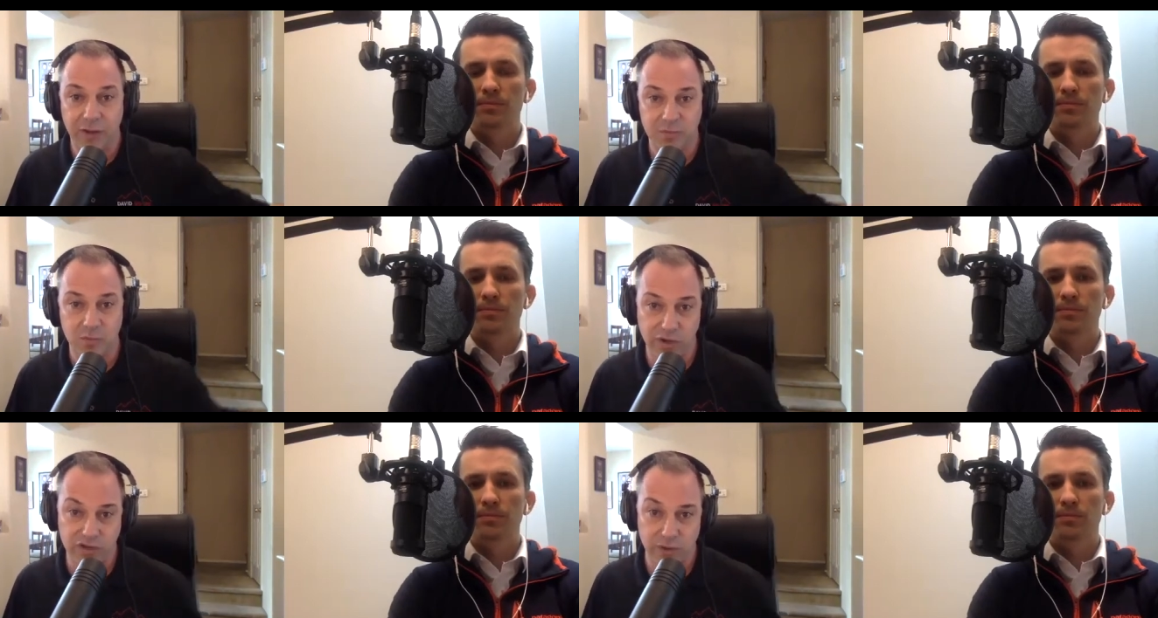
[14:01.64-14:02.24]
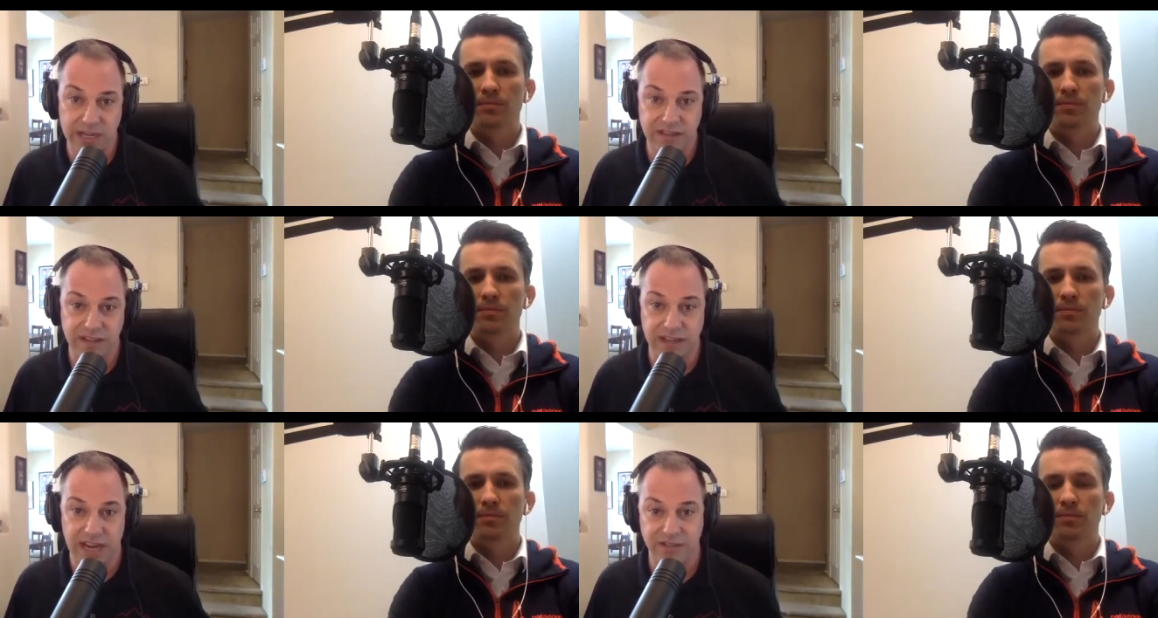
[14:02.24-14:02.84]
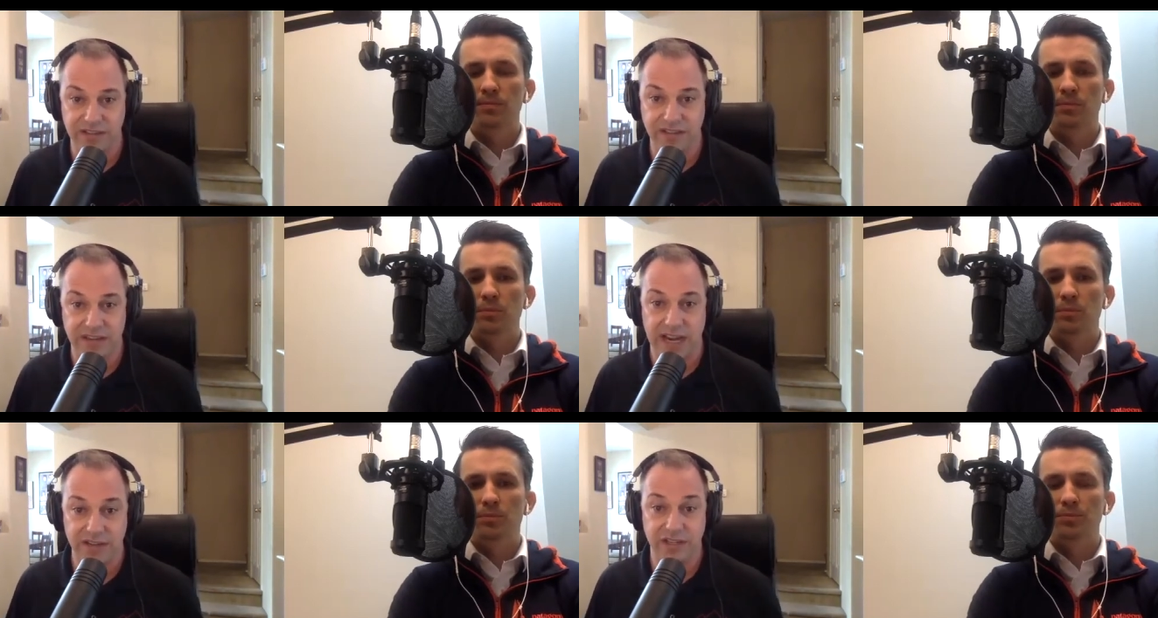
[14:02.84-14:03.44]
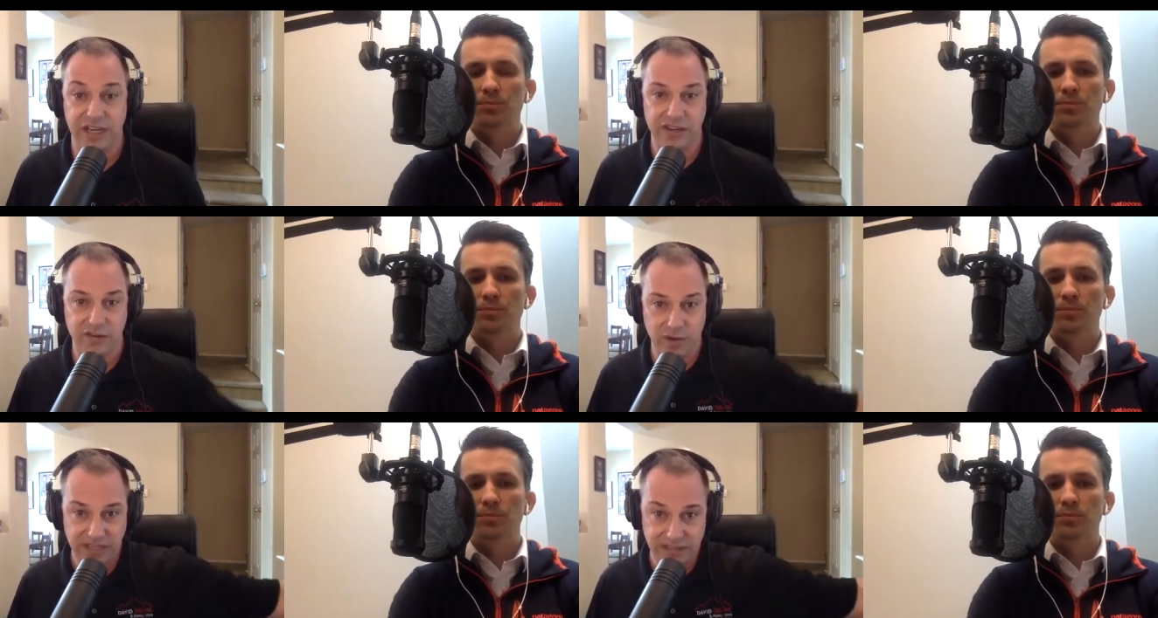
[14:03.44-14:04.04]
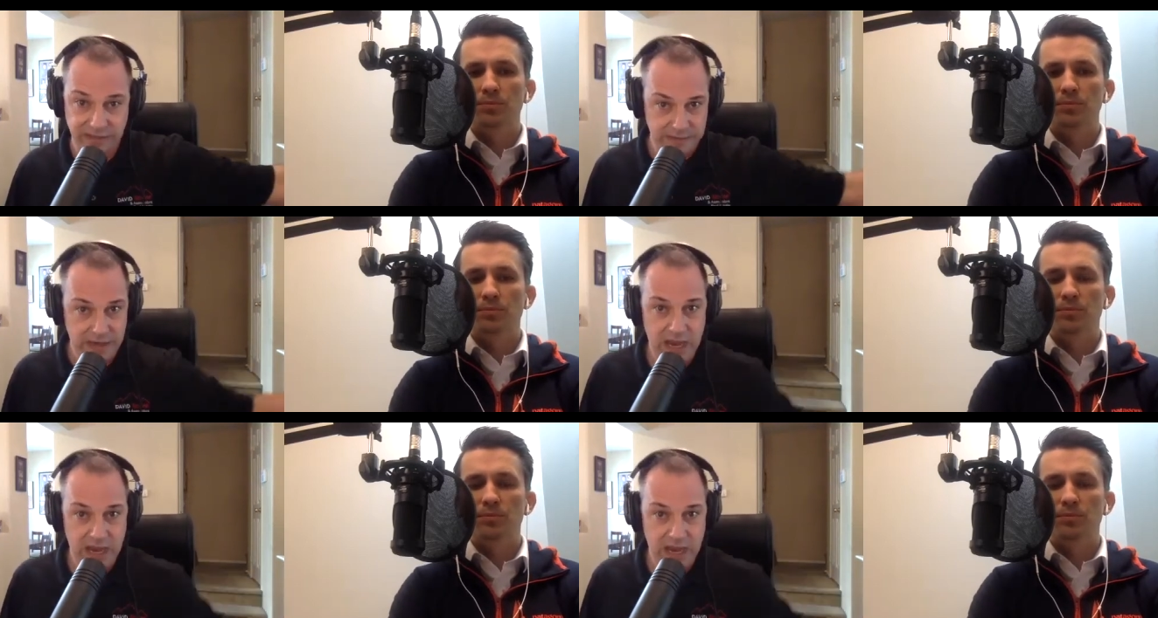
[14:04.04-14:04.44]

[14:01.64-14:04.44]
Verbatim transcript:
Speaker 1: helps mortgage rates, and then housing actually increases.